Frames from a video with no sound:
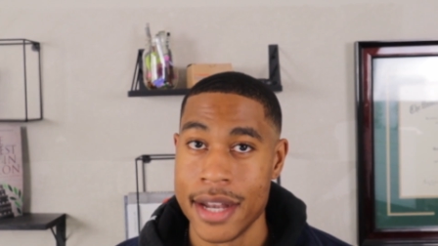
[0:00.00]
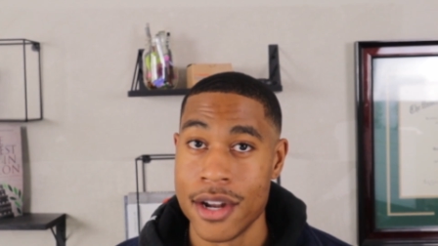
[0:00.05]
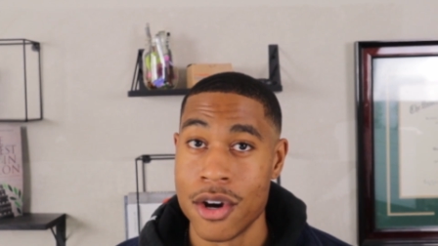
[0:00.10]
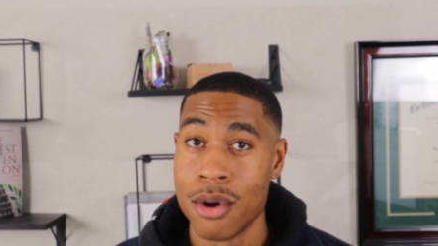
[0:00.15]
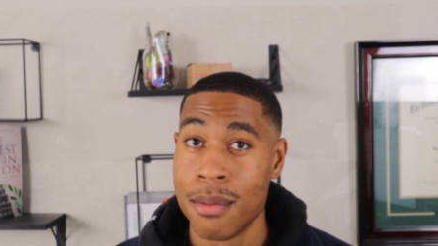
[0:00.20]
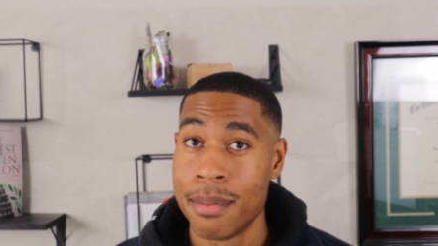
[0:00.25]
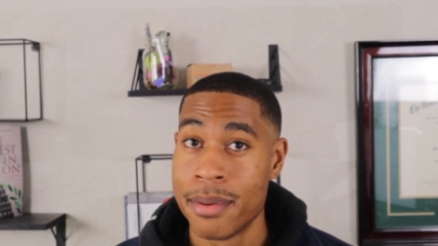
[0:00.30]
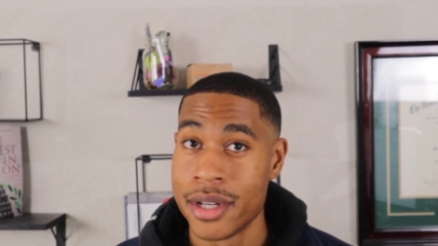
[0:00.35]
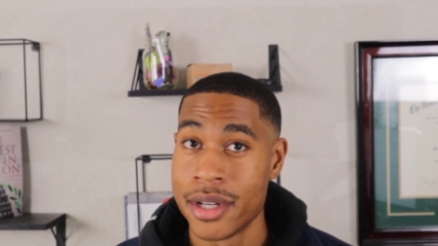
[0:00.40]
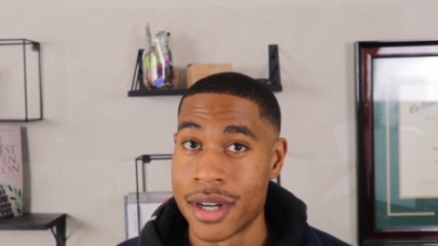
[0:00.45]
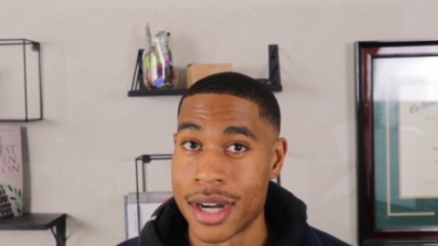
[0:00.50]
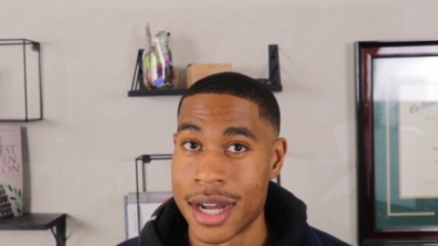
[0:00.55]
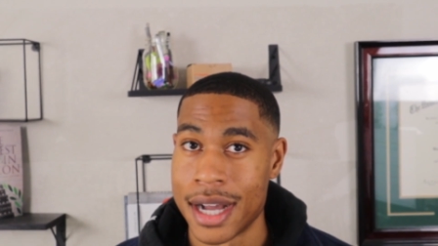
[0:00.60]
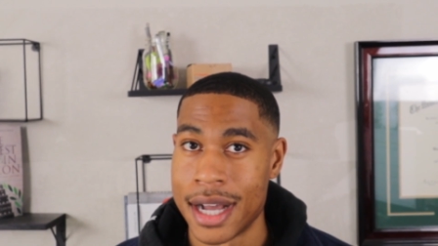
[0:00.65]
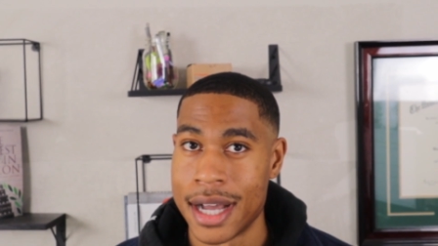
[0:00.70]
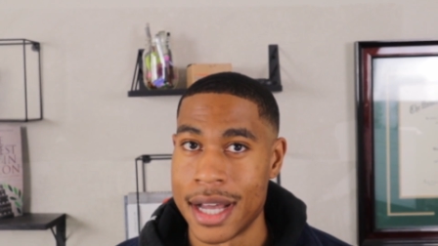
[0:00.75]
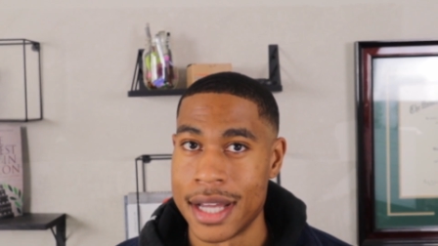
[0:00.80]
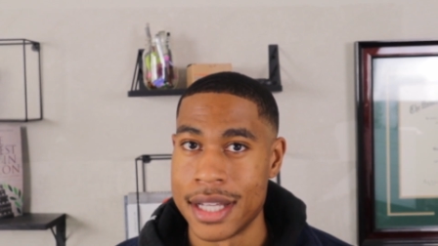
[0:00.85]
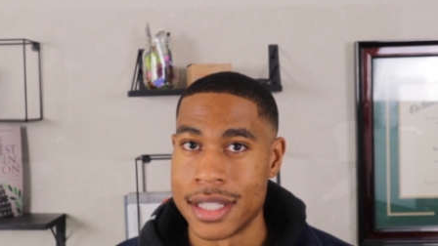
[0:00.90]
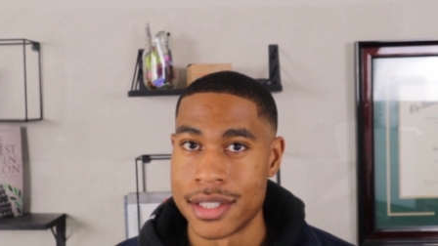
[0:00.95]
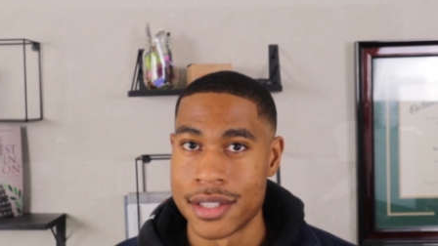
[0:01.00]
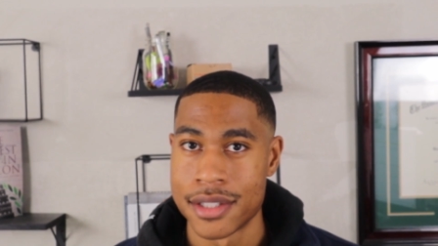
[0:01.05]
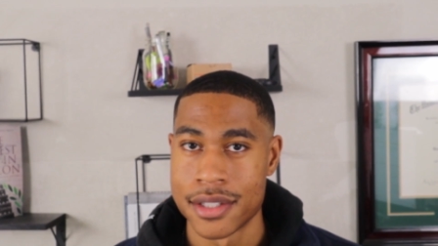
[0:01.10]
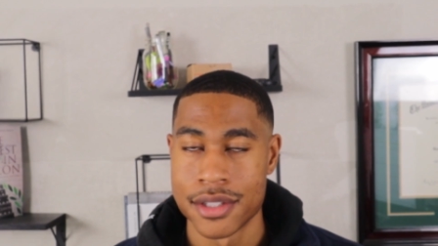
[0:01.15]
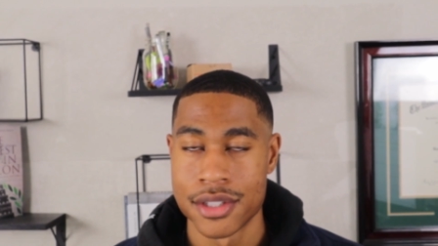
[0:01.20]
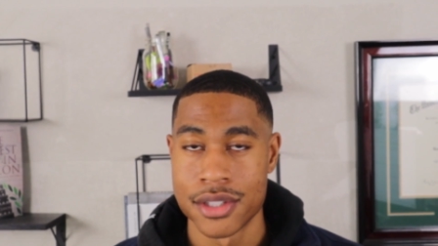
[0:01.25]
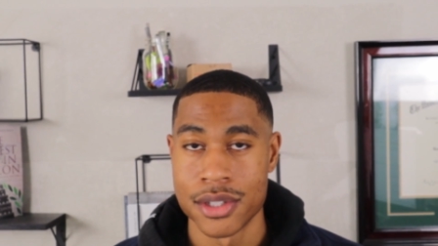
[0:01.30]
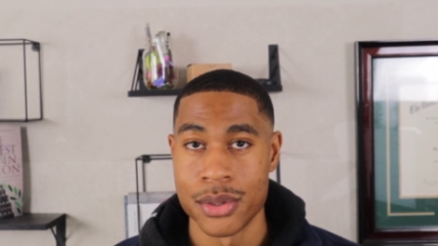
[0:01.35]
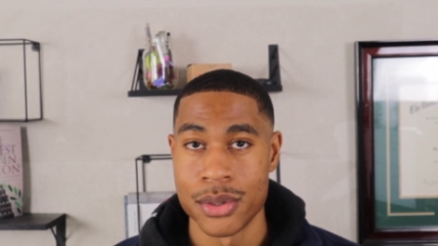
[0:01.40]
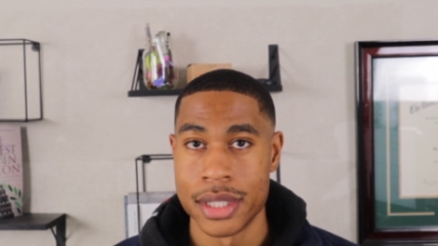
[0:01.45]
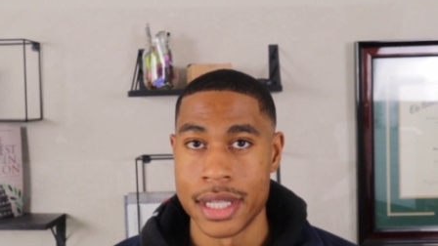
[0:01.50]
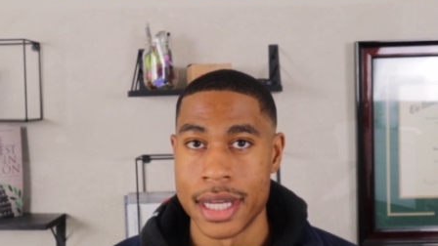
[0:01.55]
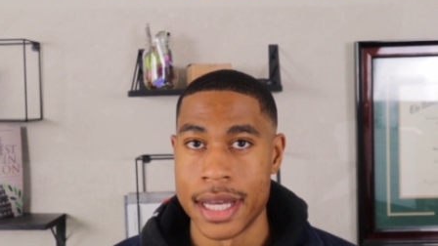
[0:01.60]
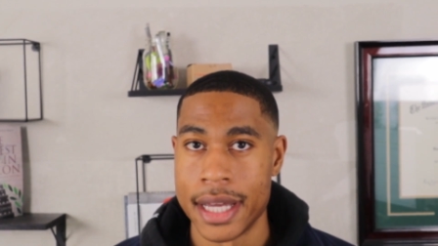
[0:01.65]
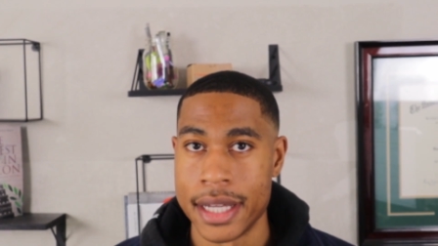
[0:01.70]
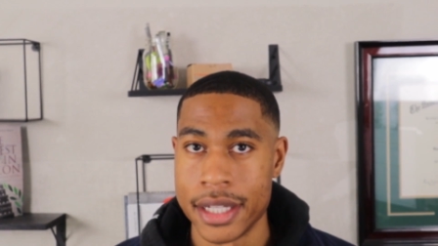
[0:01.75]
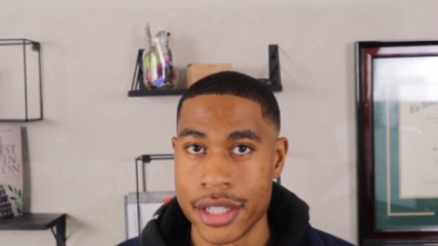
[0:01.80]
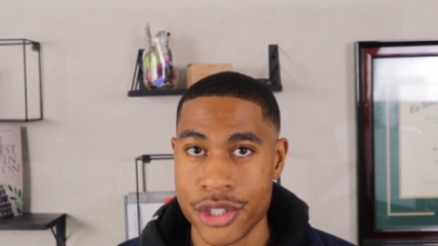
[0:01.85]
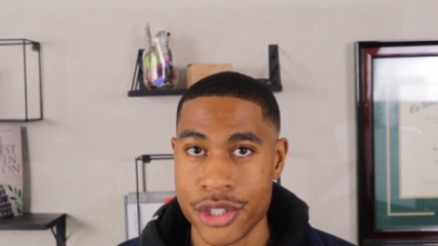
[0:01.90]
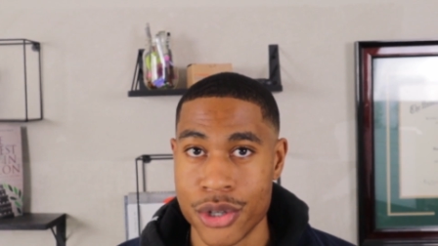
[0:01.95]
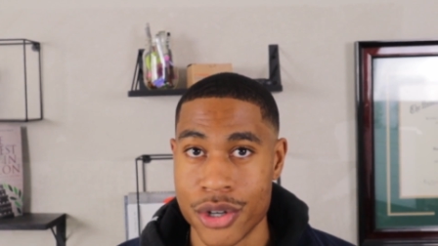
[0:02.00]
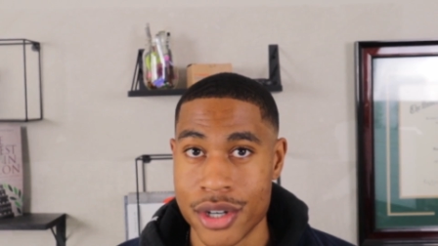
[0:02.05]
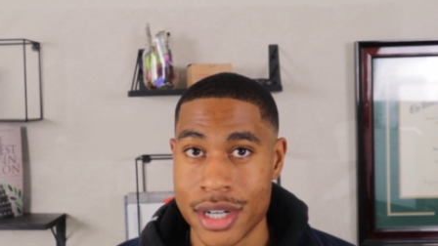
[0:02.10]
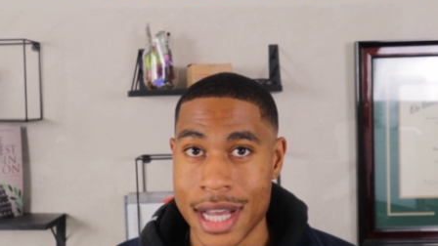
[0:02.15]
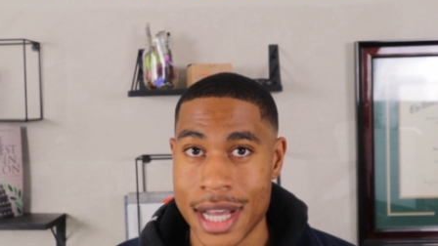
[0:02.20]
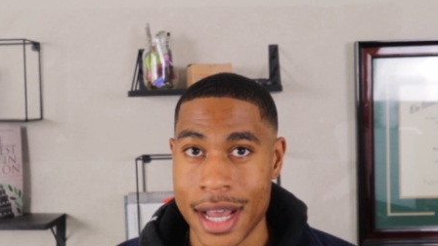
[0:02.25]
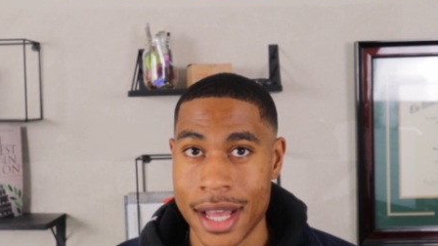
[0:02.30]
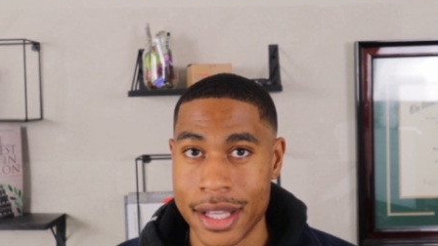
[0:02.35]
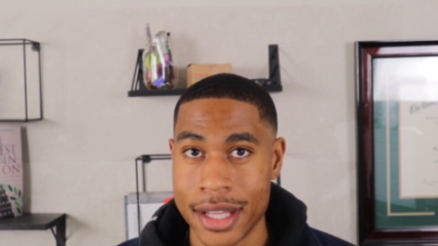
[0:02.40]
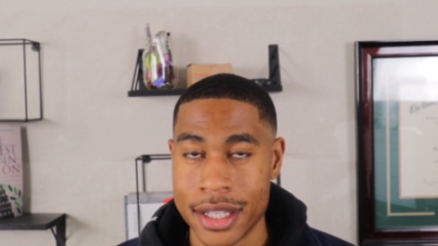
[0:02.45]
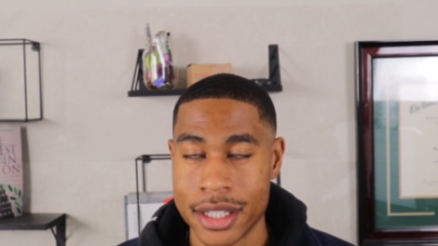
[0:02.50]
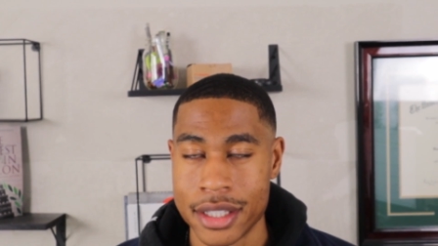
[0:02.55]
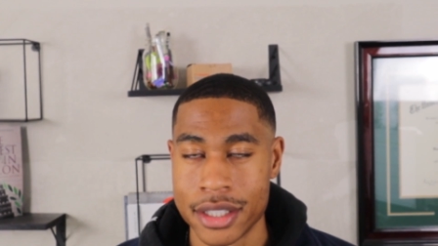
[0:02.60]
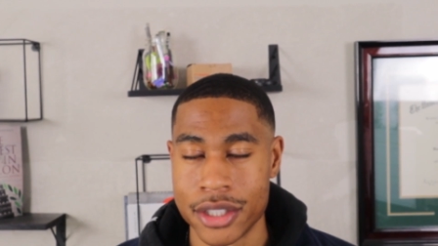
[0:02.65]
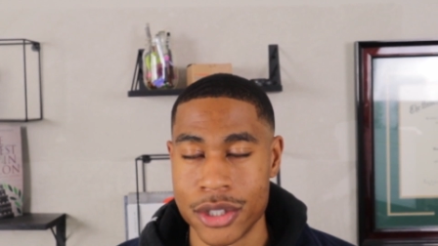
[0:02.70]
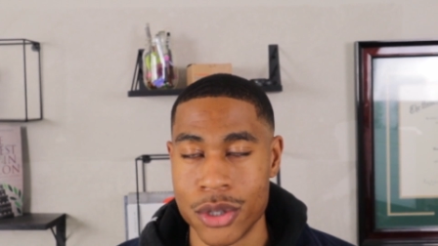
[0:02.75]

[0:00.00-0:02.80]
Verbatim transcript: and open your eyes so that you're not